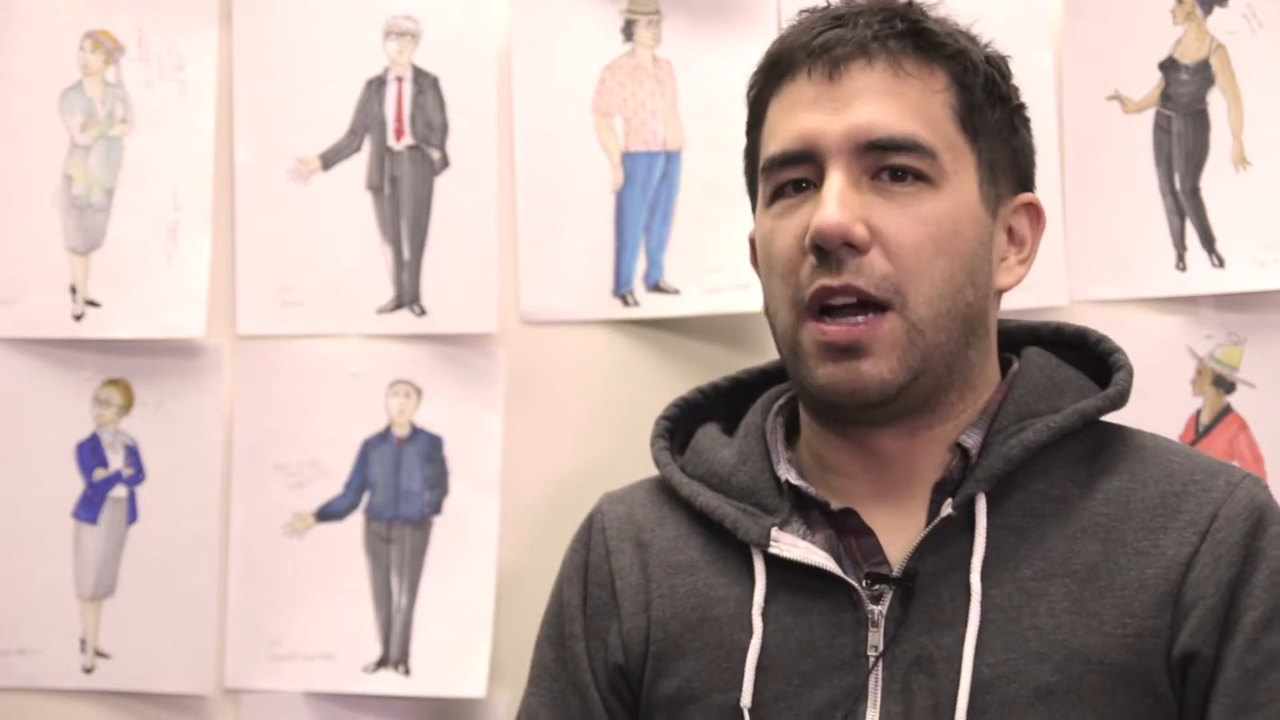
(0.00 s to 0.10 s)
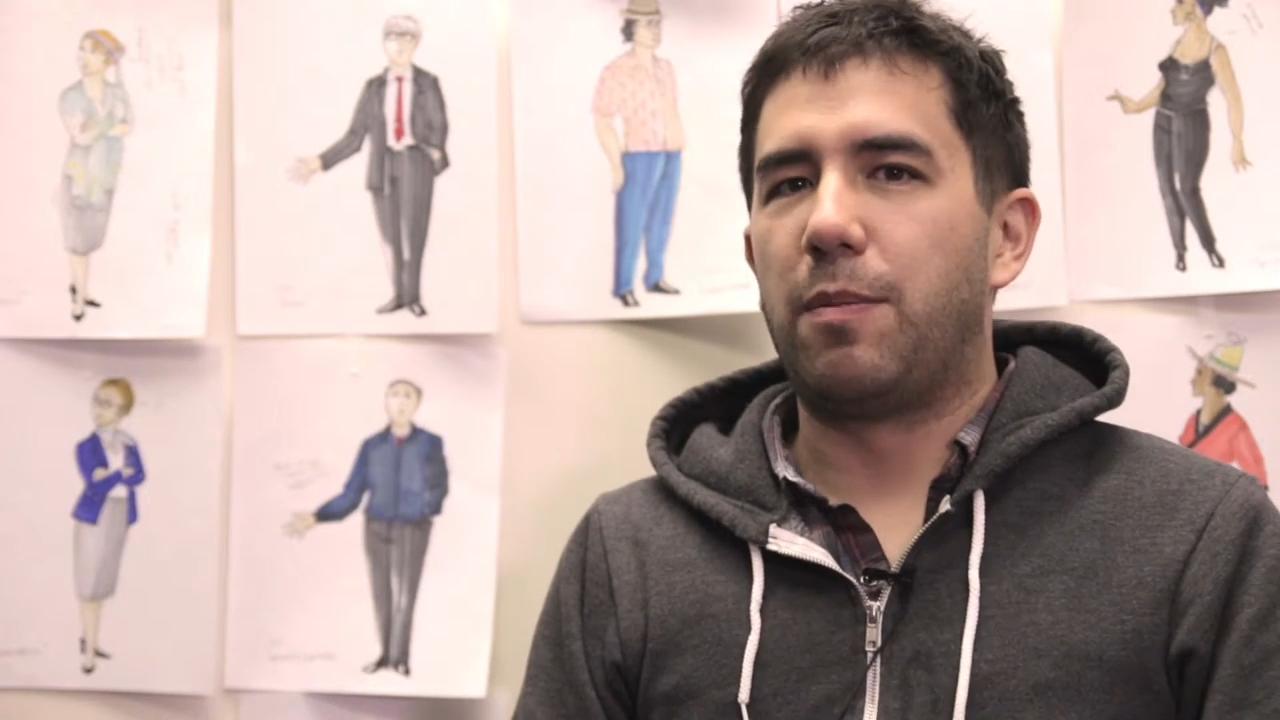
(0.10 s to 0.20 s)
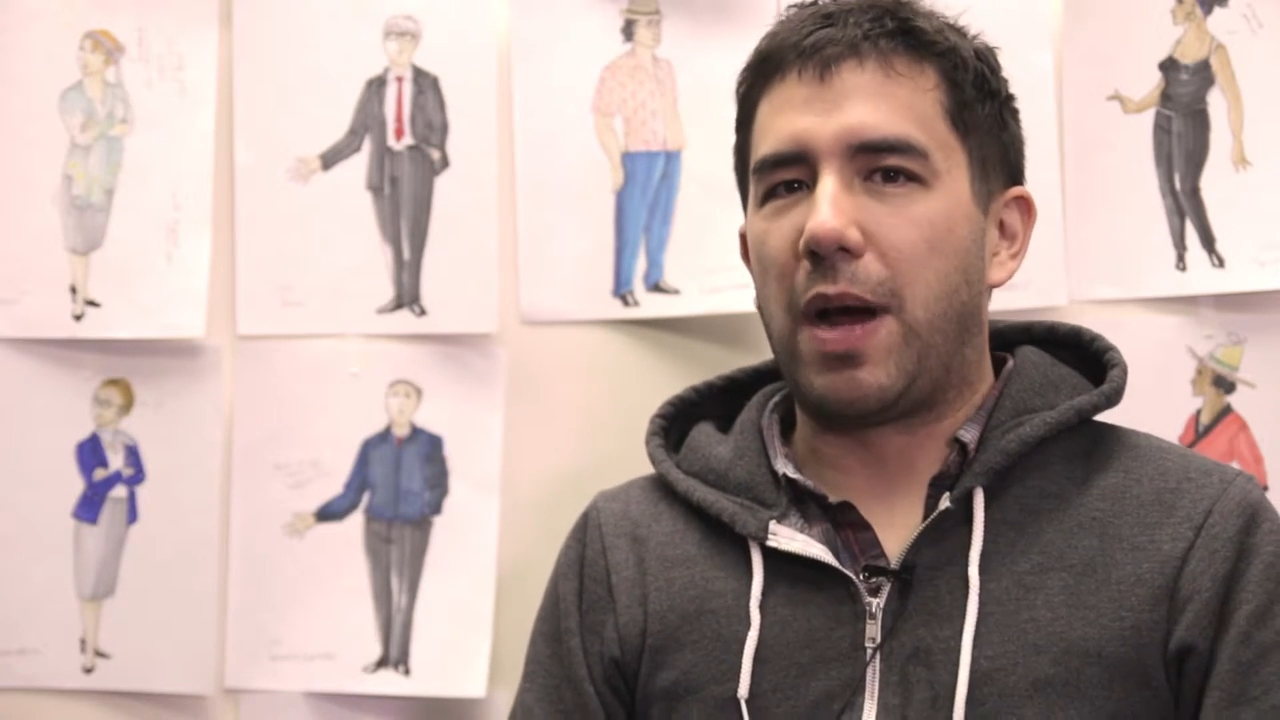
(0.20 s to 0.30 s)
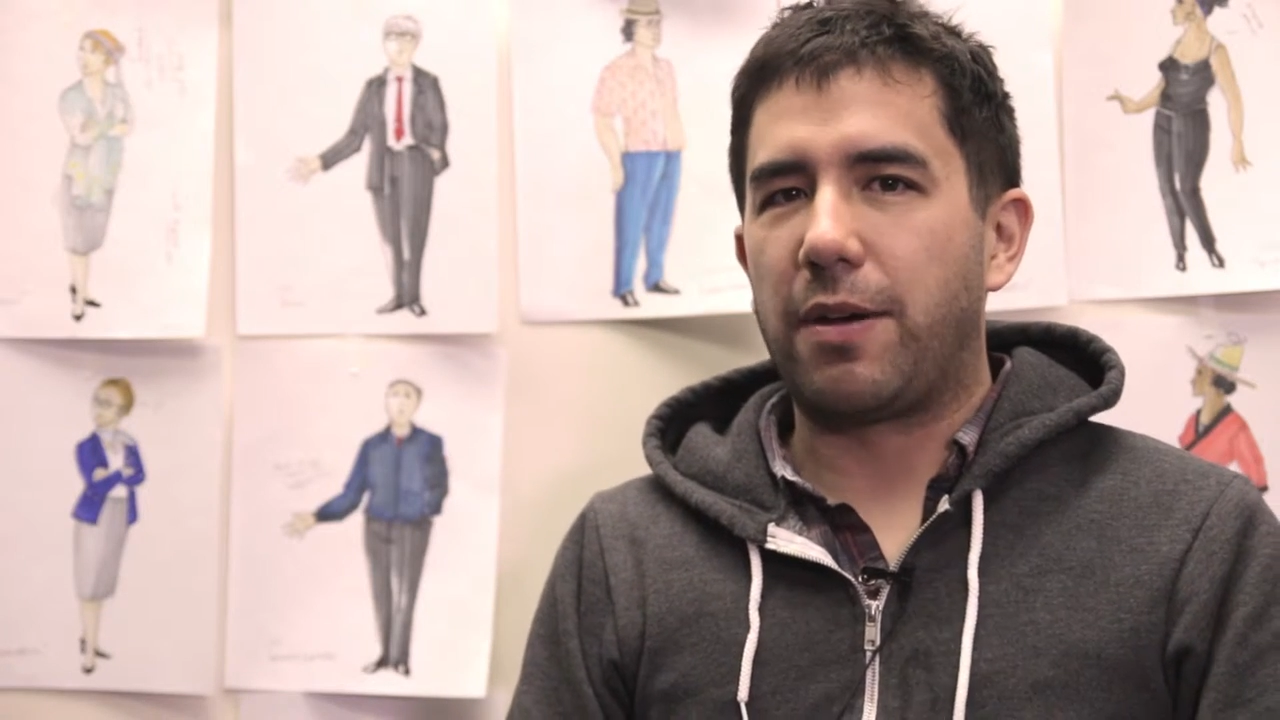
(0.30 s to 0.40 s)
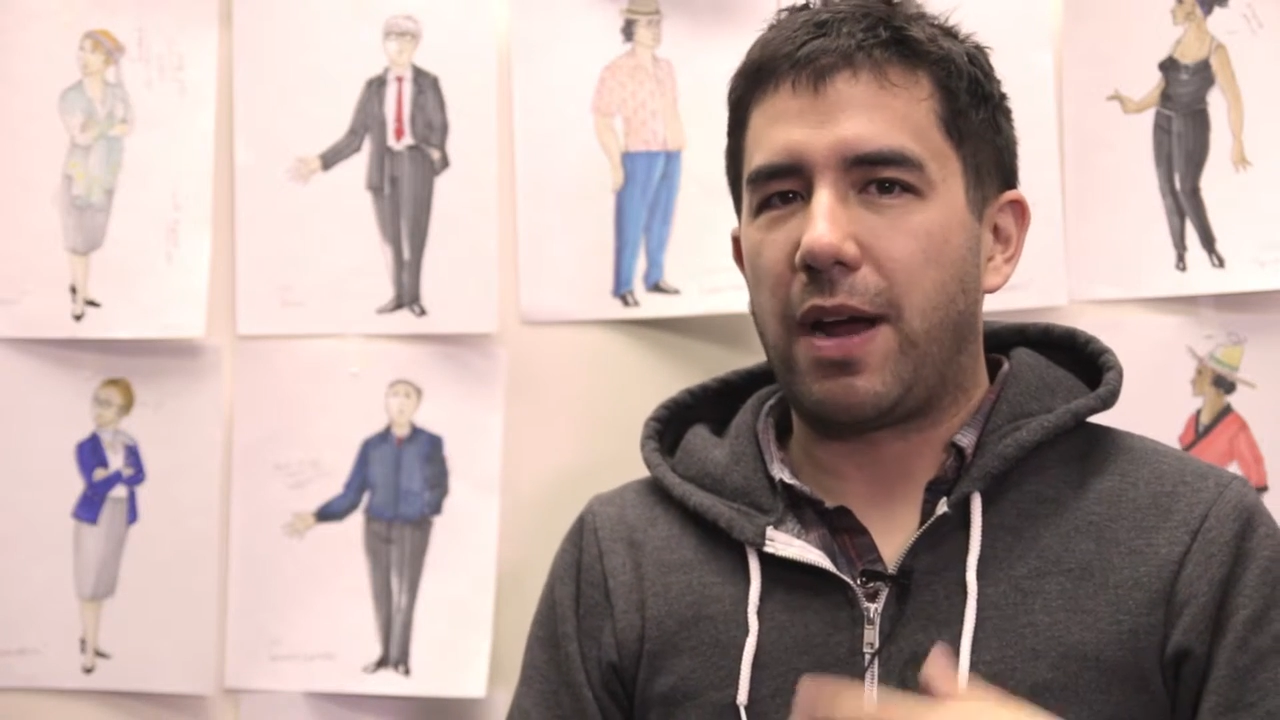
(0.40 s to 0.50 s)

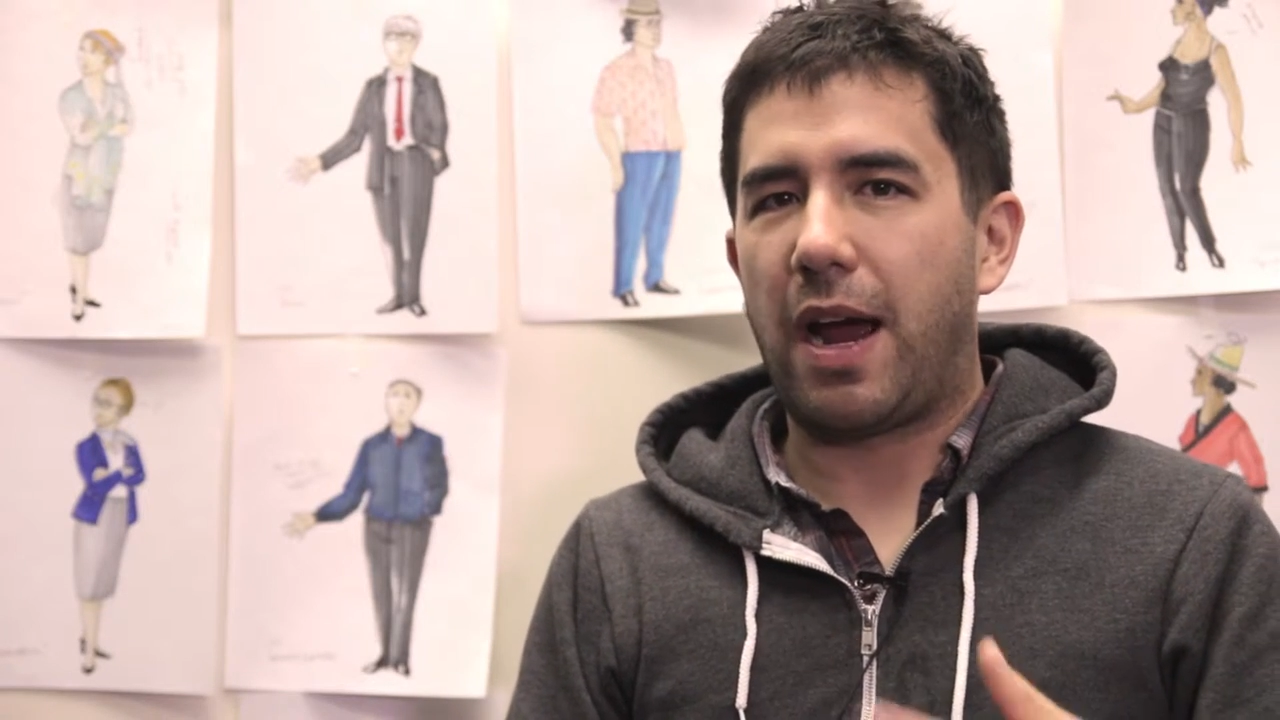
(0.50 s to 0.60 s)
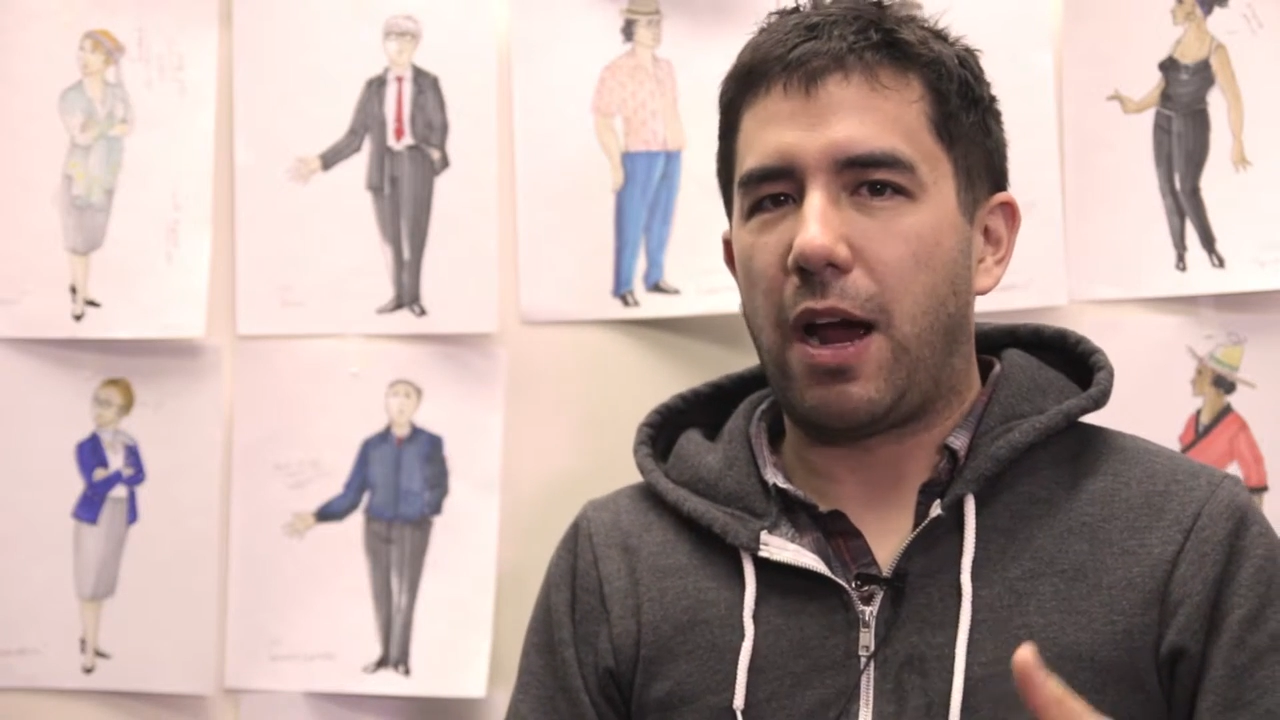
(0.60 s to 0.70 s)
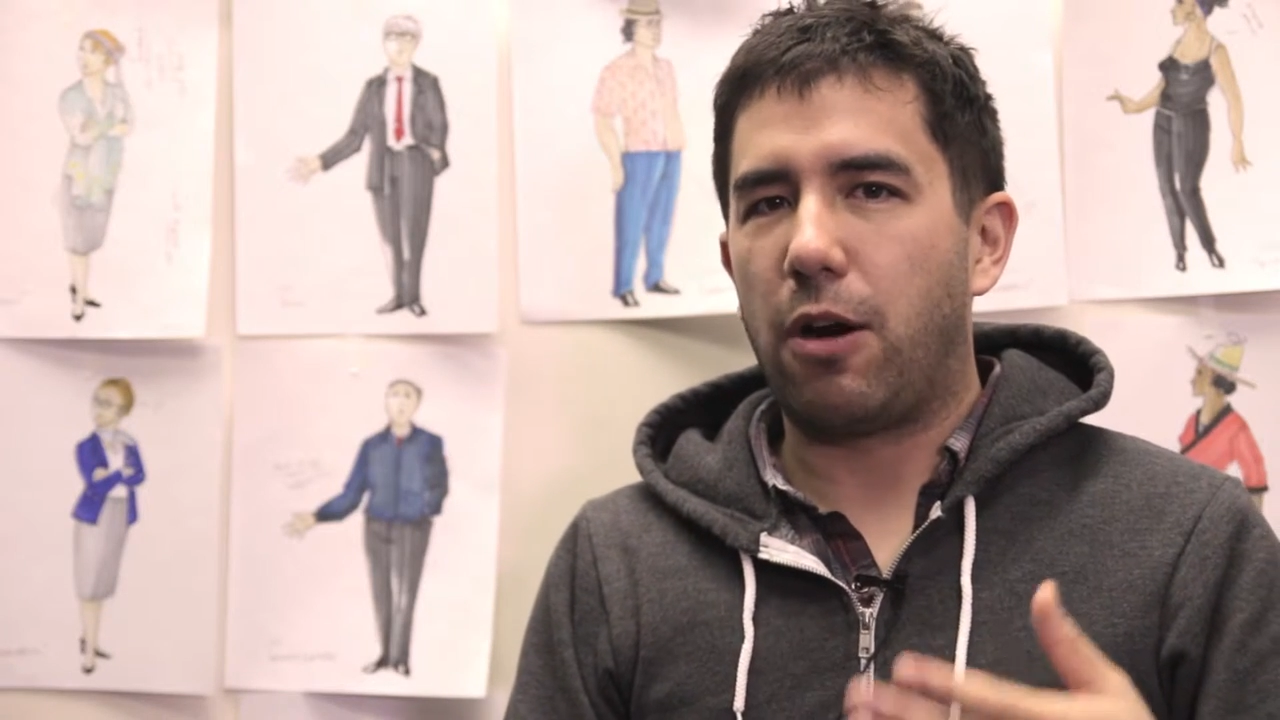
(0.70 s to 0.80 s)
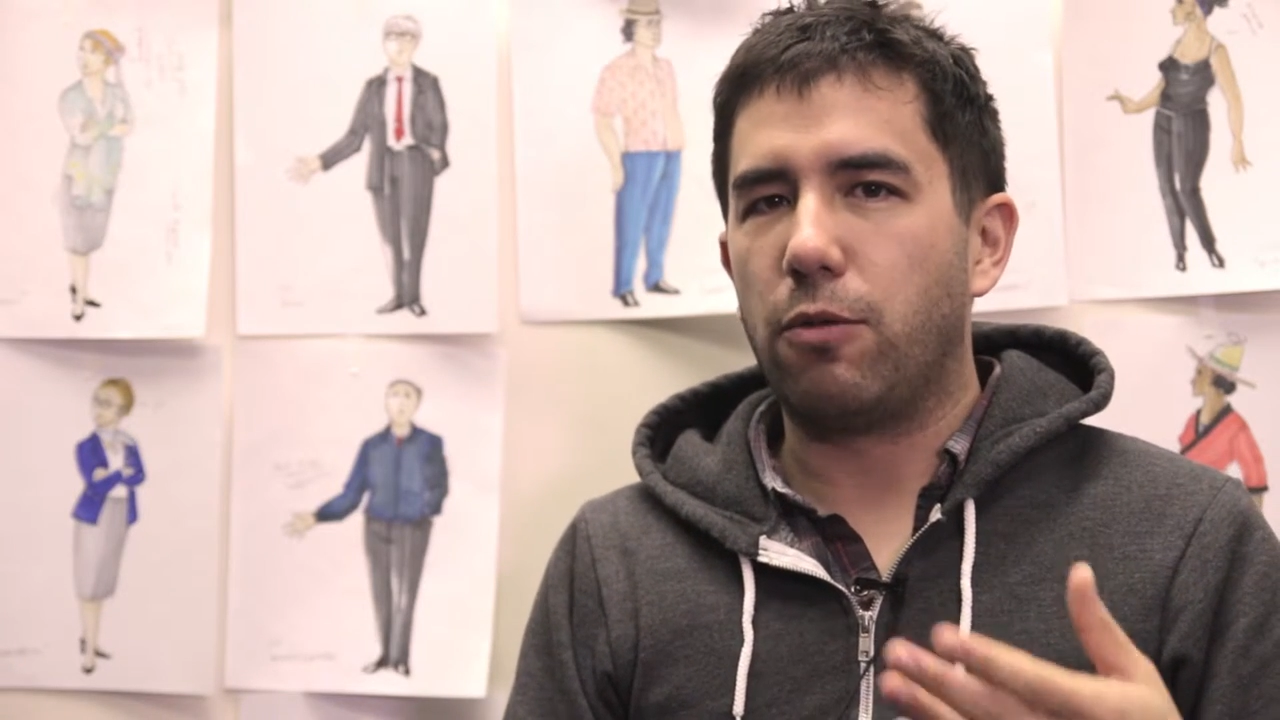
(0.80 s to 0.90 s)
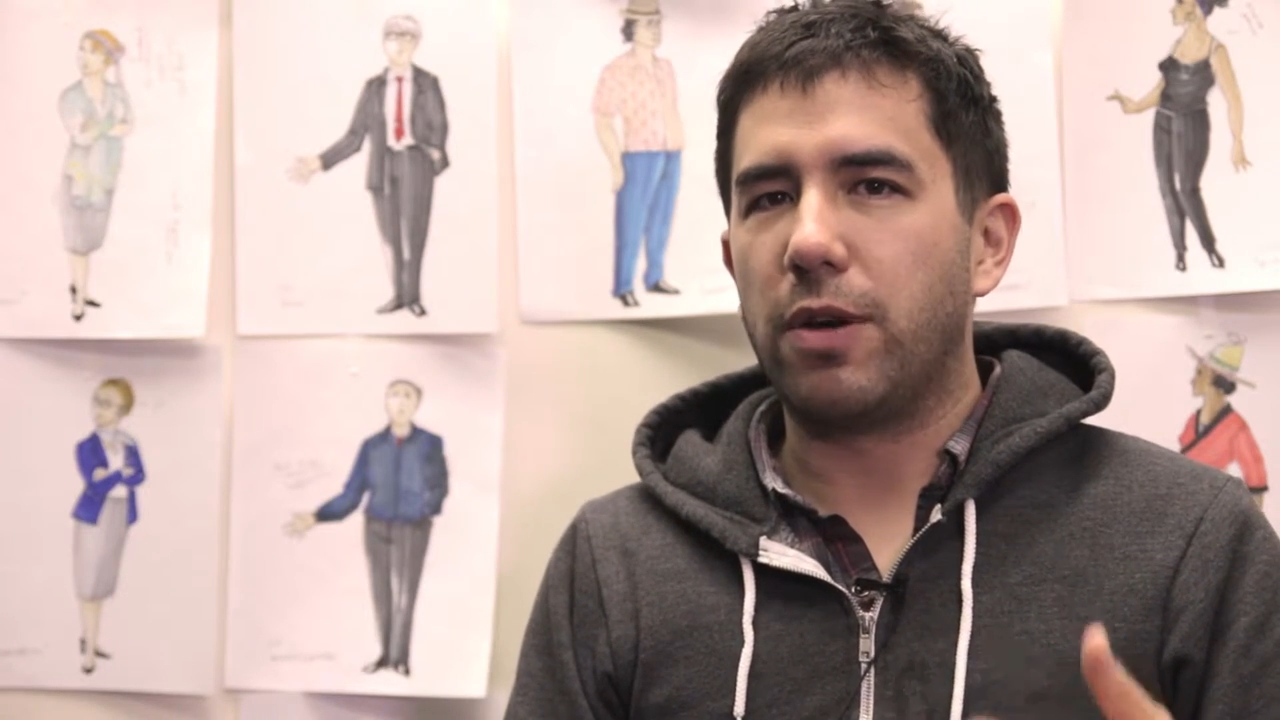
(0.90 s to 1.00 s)
about how